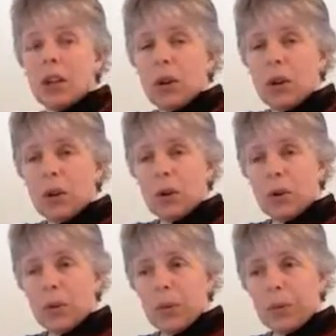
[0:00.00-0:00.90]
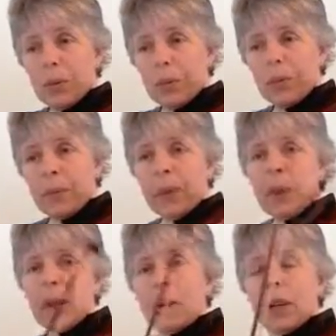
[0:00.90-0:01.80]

Home.